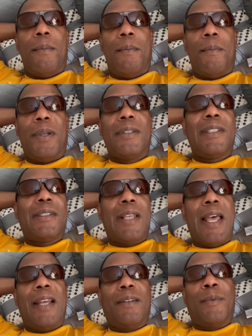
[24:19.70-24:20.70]
But this
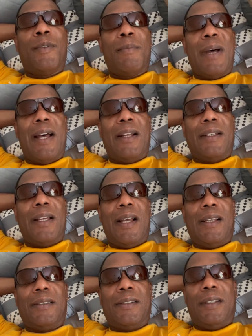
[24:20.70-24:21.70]
atom of mind
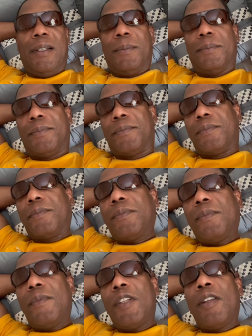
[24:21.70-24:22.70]
concept,
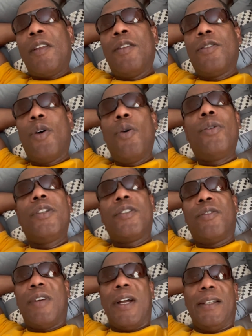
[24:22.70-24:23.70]
the Holy
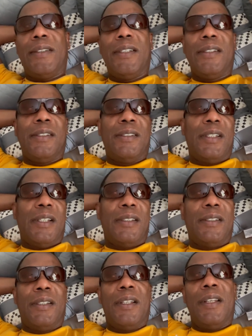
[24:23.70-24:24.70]
Quran teaches
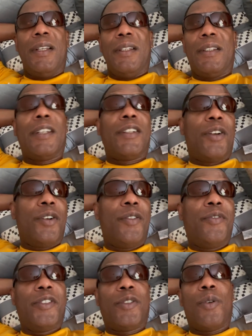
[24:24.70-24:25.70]
us that the
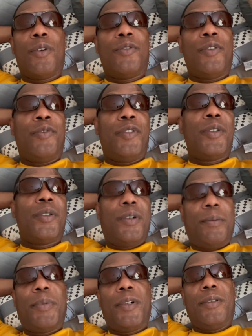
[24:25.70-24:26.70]
earth is going to reveal
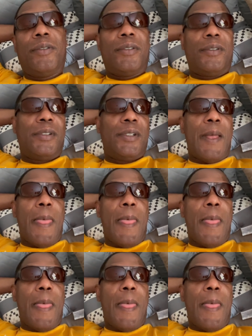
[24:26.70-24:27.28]
her burdens.